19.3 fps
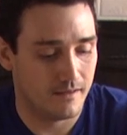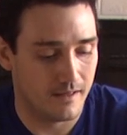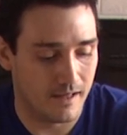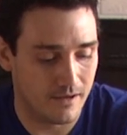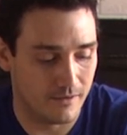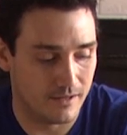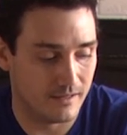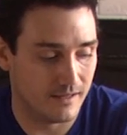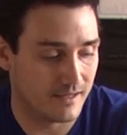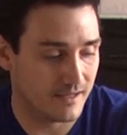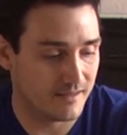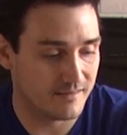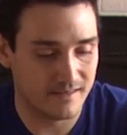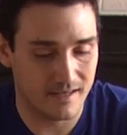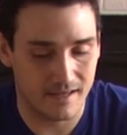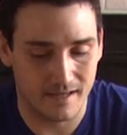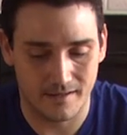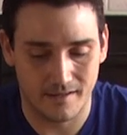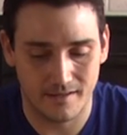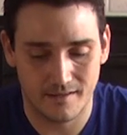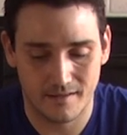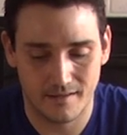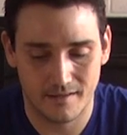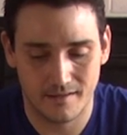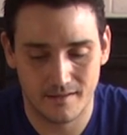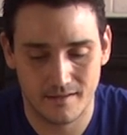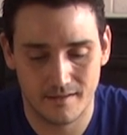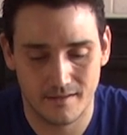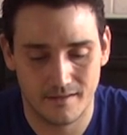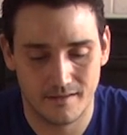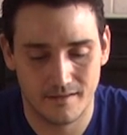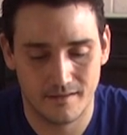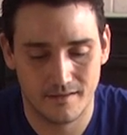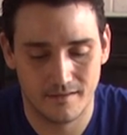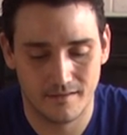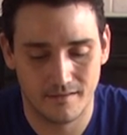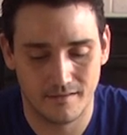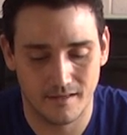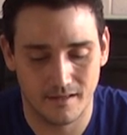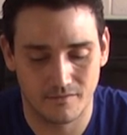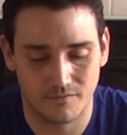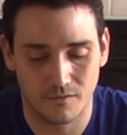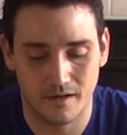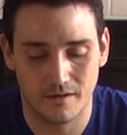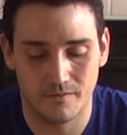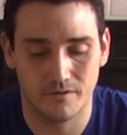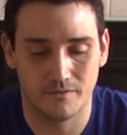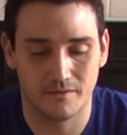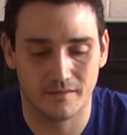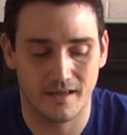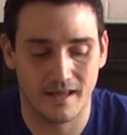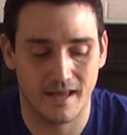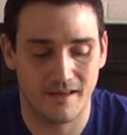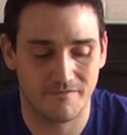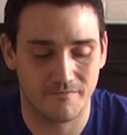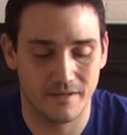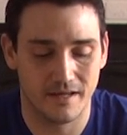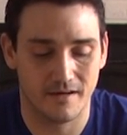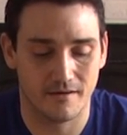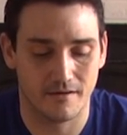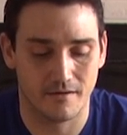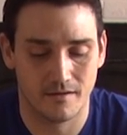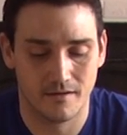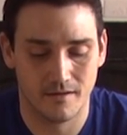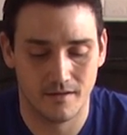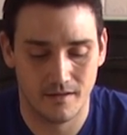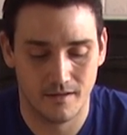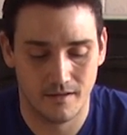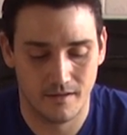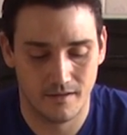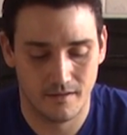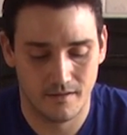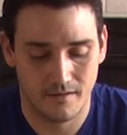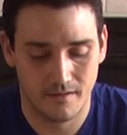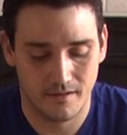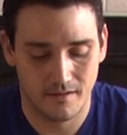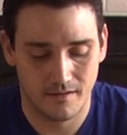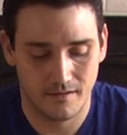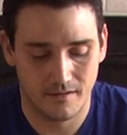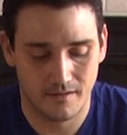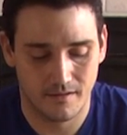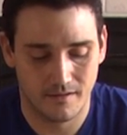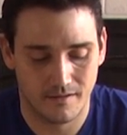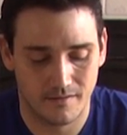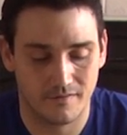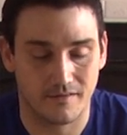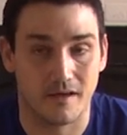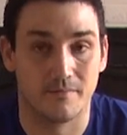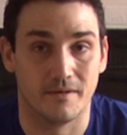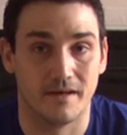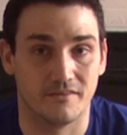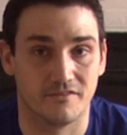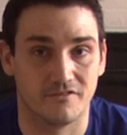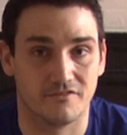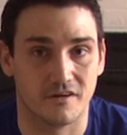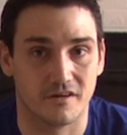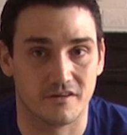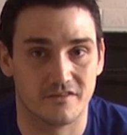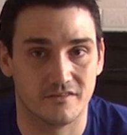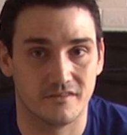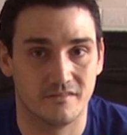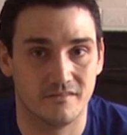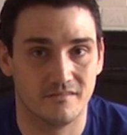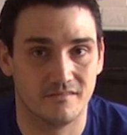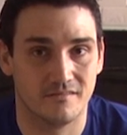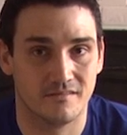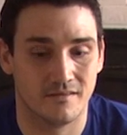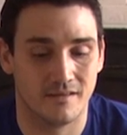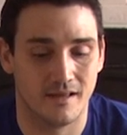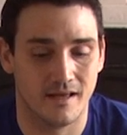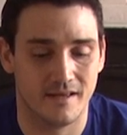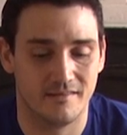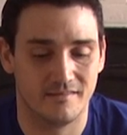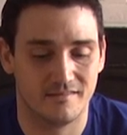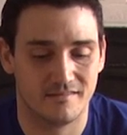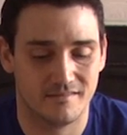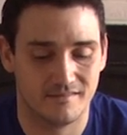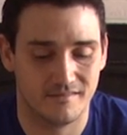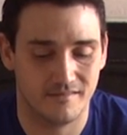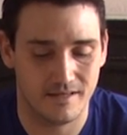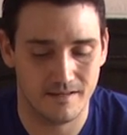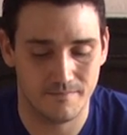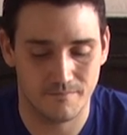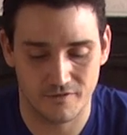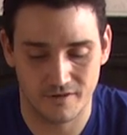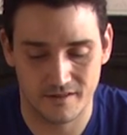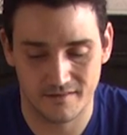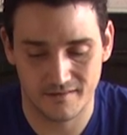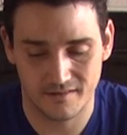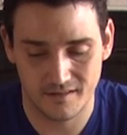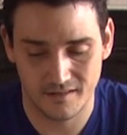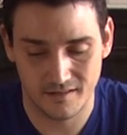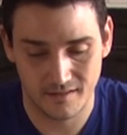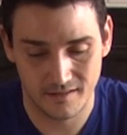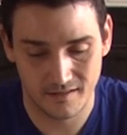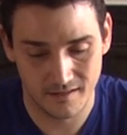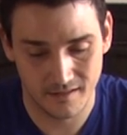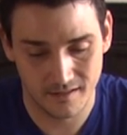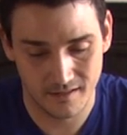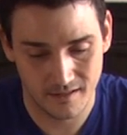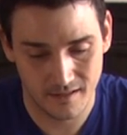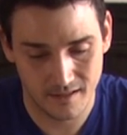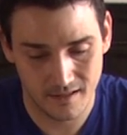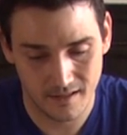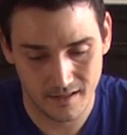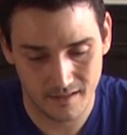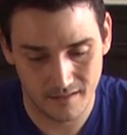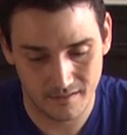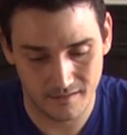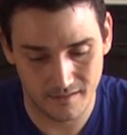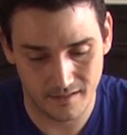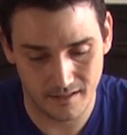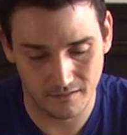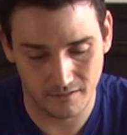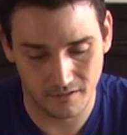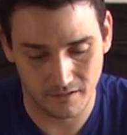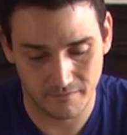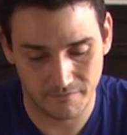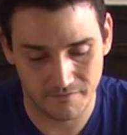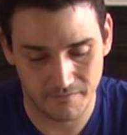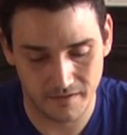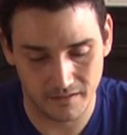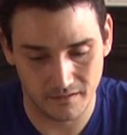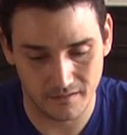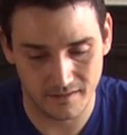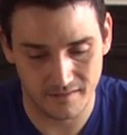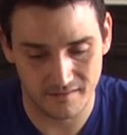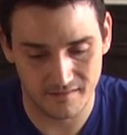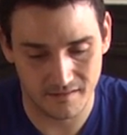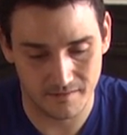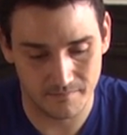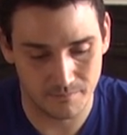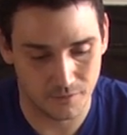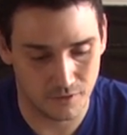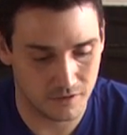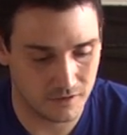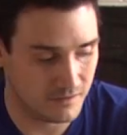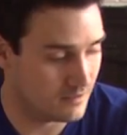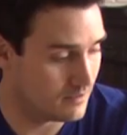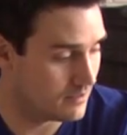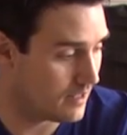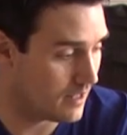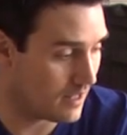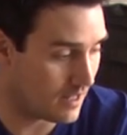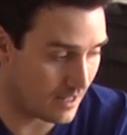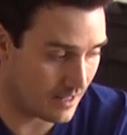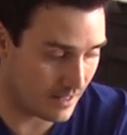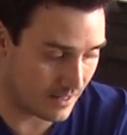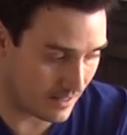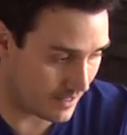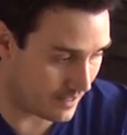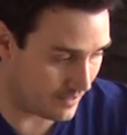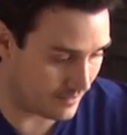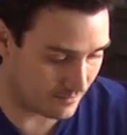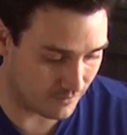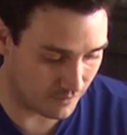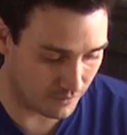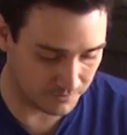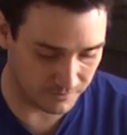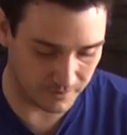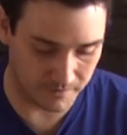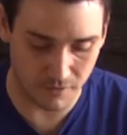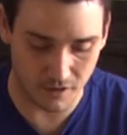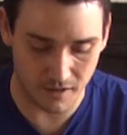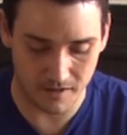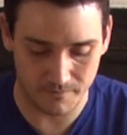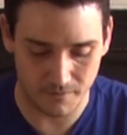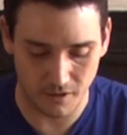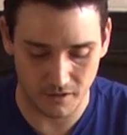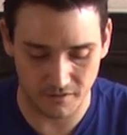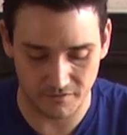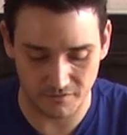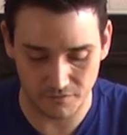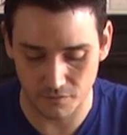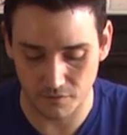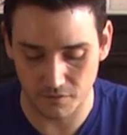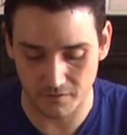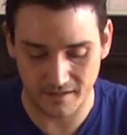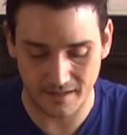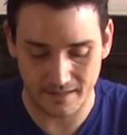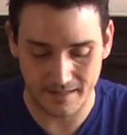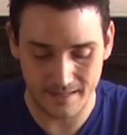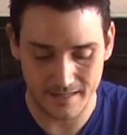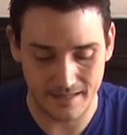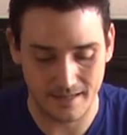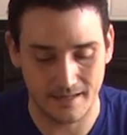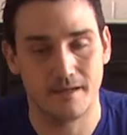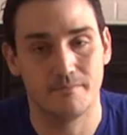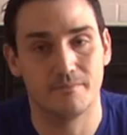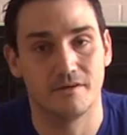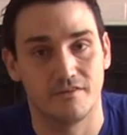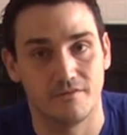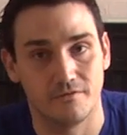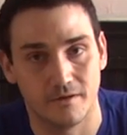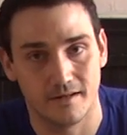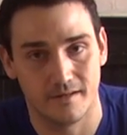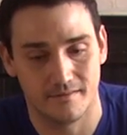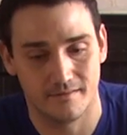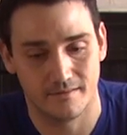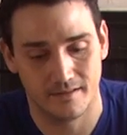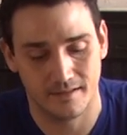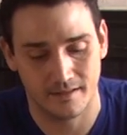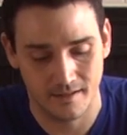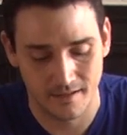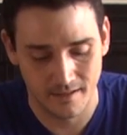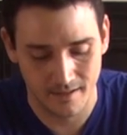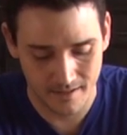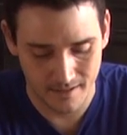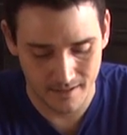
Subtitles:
Anyway, like I said, that's why I went with the half meter. Got my instructions nicely printed. They look fairly simple. I hopefully brought up all the tools I need. I bet you anything.